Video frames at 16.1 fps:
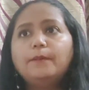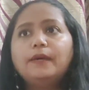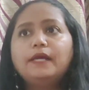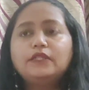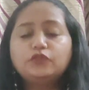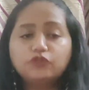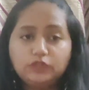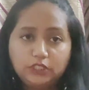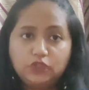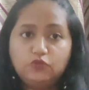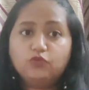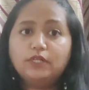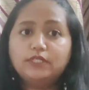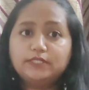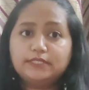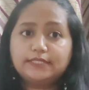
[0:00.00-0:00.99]
But you need
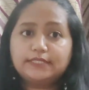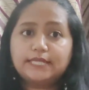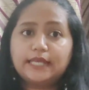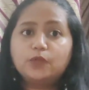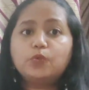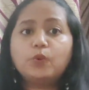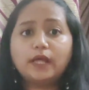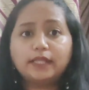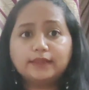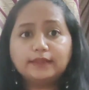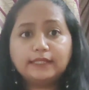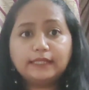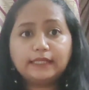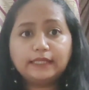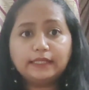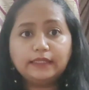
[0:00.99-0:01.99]
to understand one
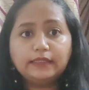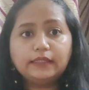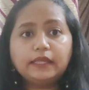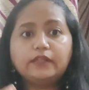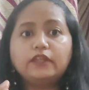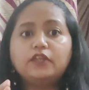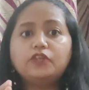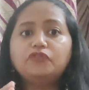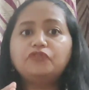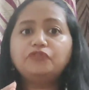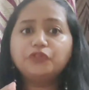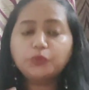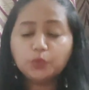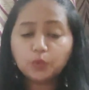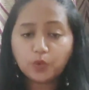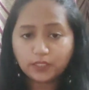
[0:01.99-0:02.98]
thing, that if
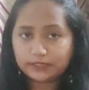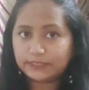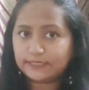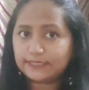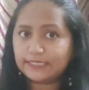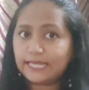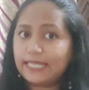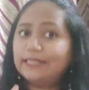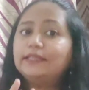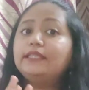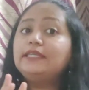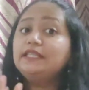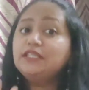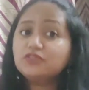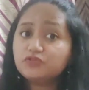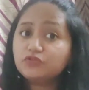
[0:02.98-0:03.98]
you understand
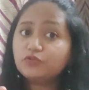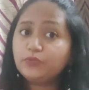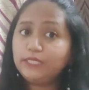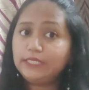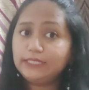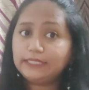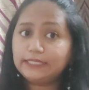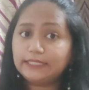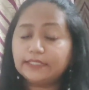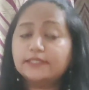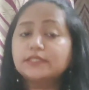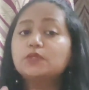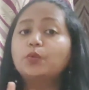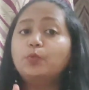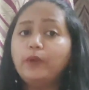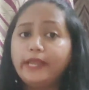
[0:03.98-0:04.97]
these three
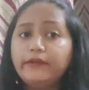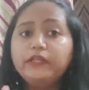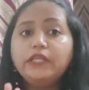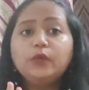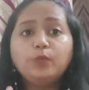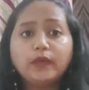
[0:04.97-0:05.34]
things very,